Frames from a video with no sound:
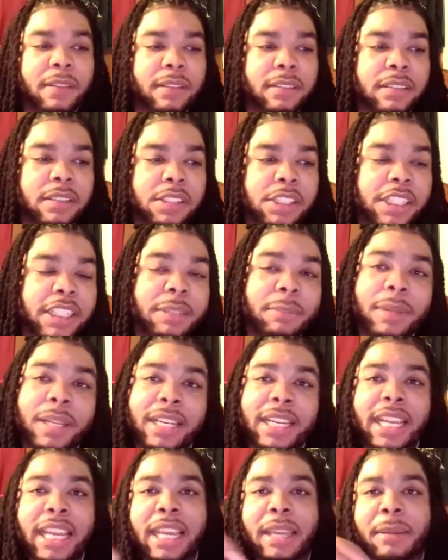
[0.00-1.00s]
Shit, my
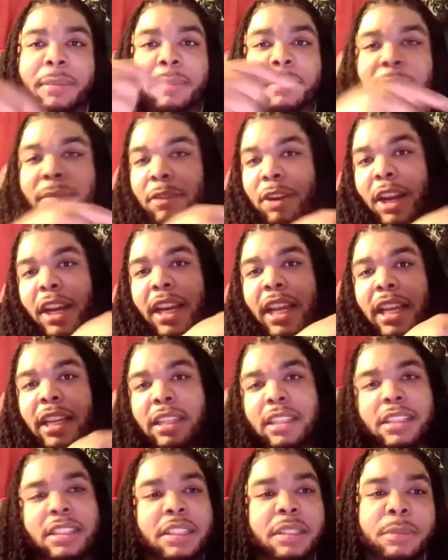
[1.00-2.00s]
name right down
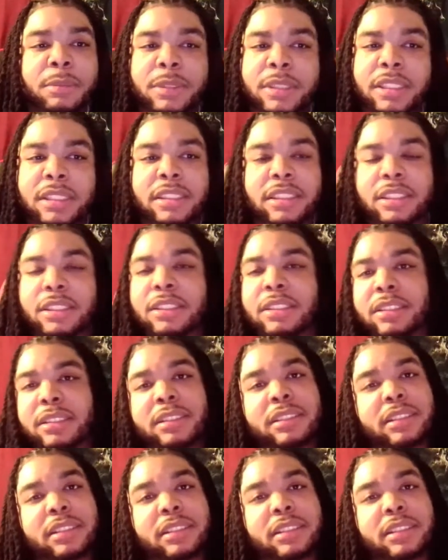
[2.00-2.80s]
there somewhere, so